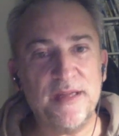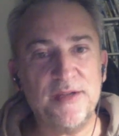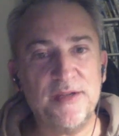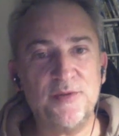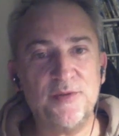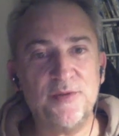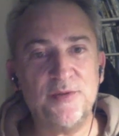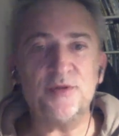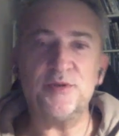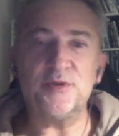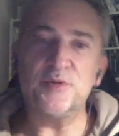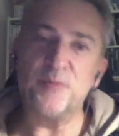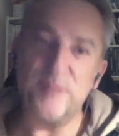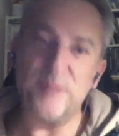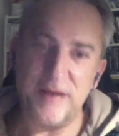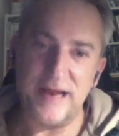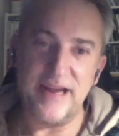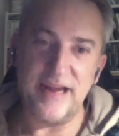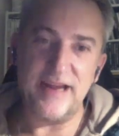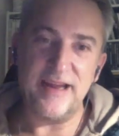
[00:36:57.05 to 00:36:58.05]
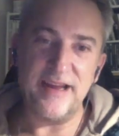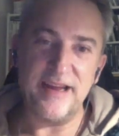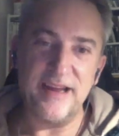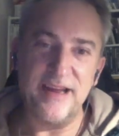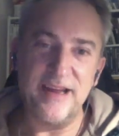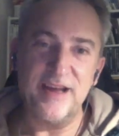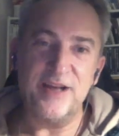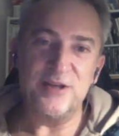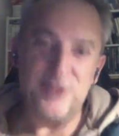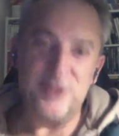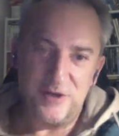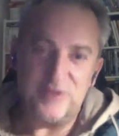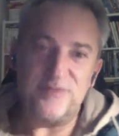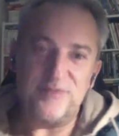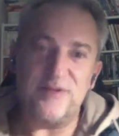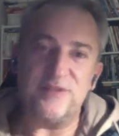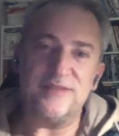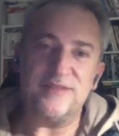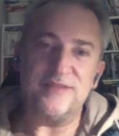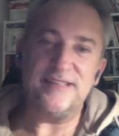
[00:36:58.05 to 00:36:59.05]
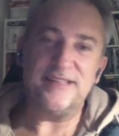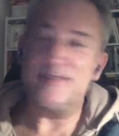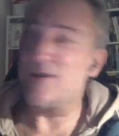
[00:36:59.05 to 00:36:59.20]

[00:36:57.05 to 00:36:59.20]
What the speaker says: do you want to play just for this?